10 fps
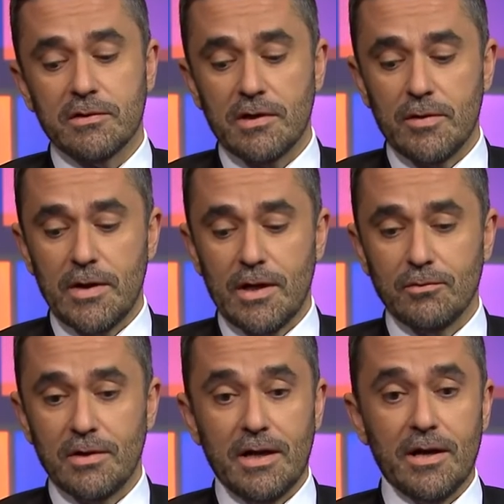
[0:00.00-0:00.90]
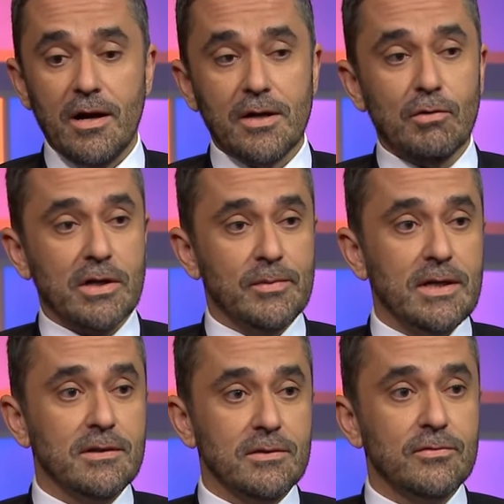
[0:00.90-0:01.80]
timeout, and I highly
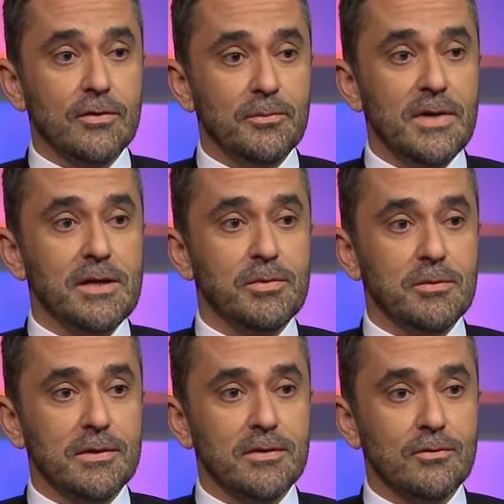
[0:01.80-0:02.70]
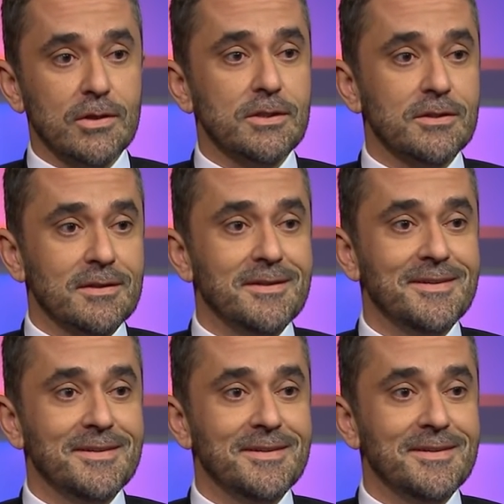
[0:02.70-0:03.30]
recommend it for many people in the region.